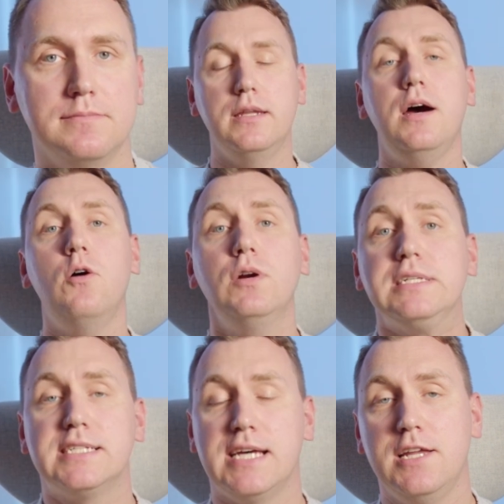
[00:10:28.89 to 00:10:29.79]
In
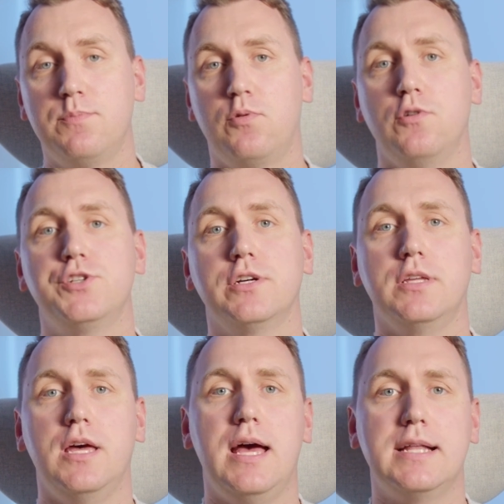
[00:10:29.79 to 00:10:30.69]
our side
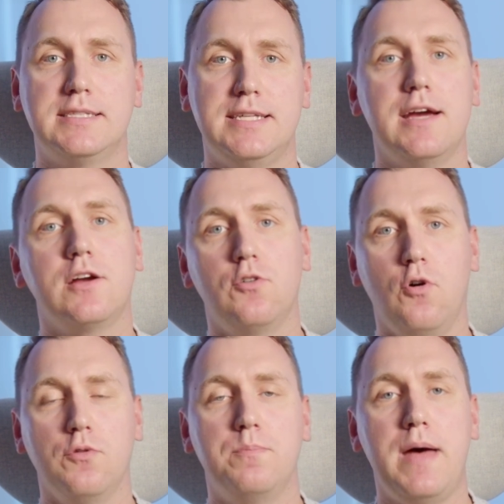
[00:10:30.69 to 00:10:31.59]
project EdTech
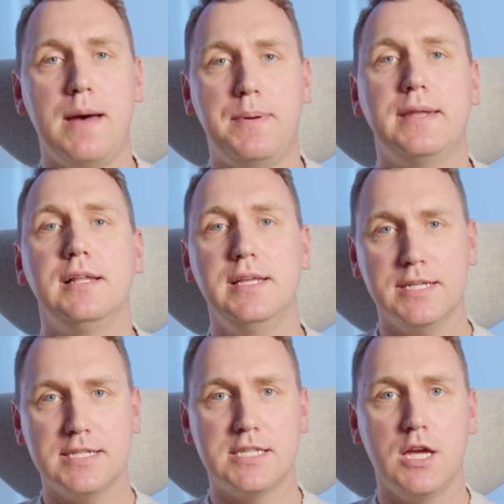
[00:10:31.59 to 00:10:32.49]
Roadmap
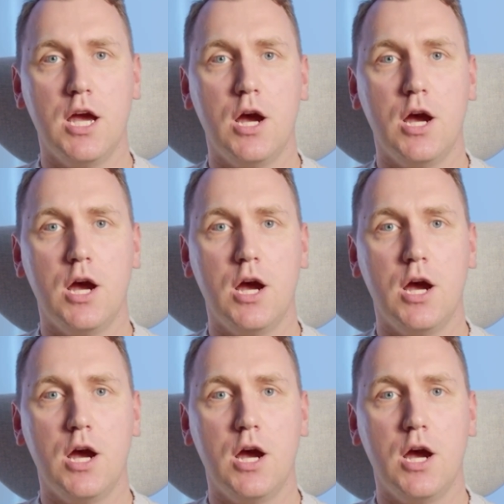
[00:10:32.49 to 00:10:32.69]
Analytics,